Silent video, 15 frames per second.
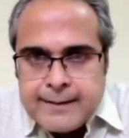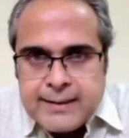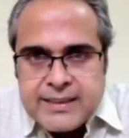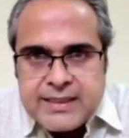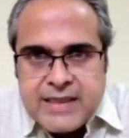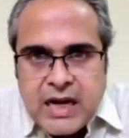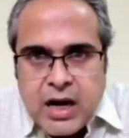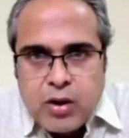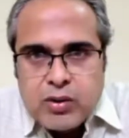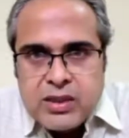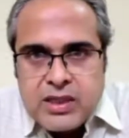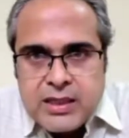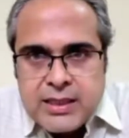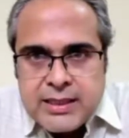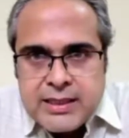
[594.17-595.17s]
This is how
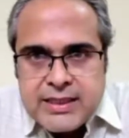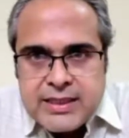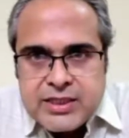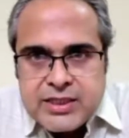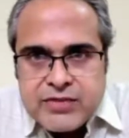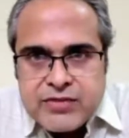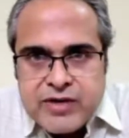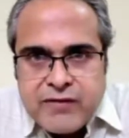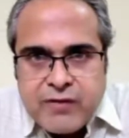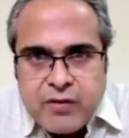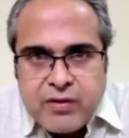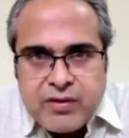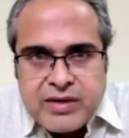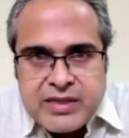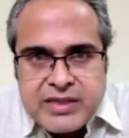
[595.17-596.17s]
the
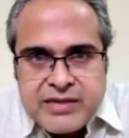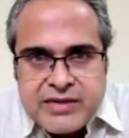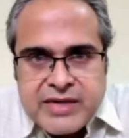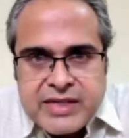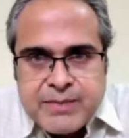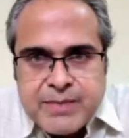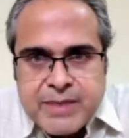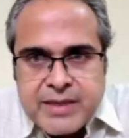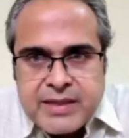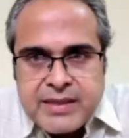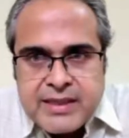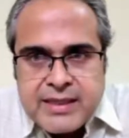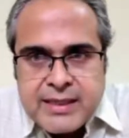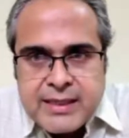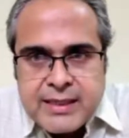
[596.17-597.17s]
straightforward trajectory is better
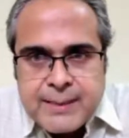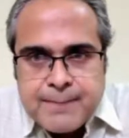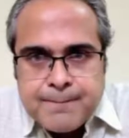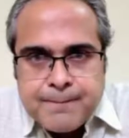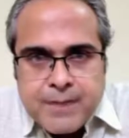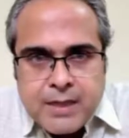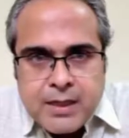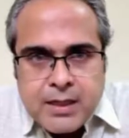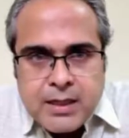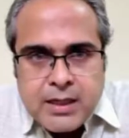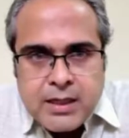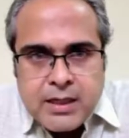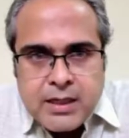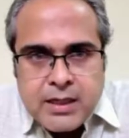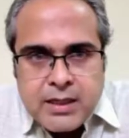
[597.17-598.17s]
than the
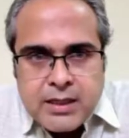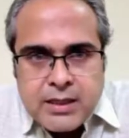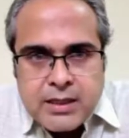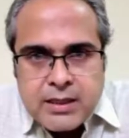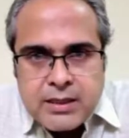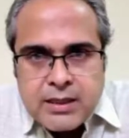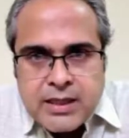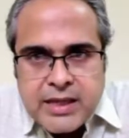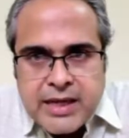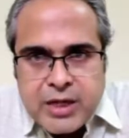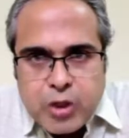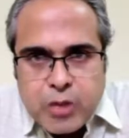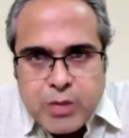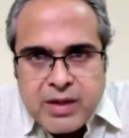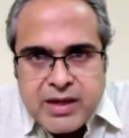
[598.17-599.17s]

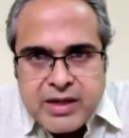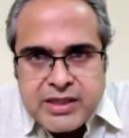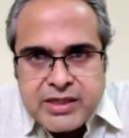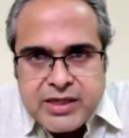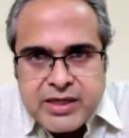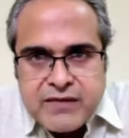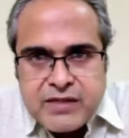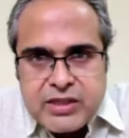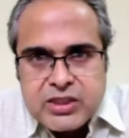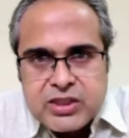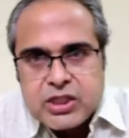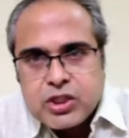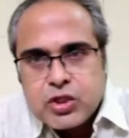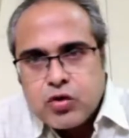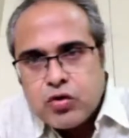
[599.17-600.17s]
anatomical trajectory, which is
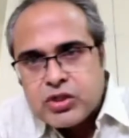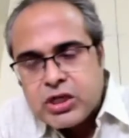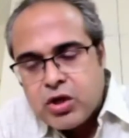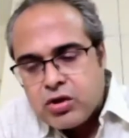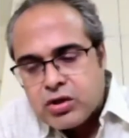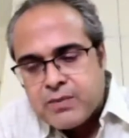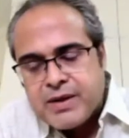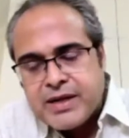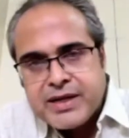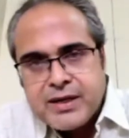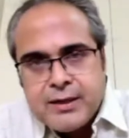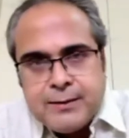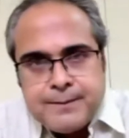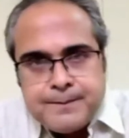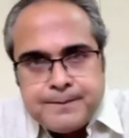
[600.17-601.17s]
just goes along the
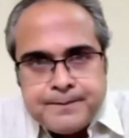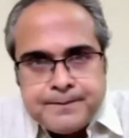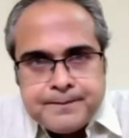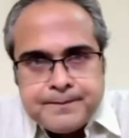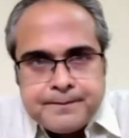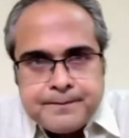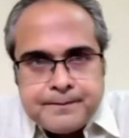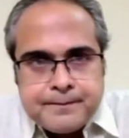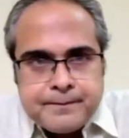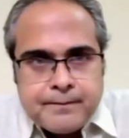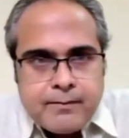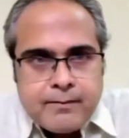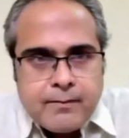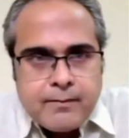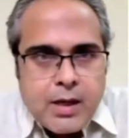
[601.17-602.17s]
pedicle.
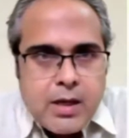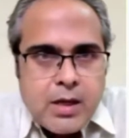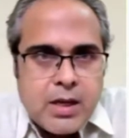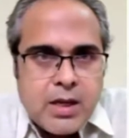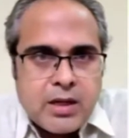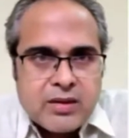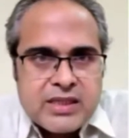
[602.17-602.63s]
Now this is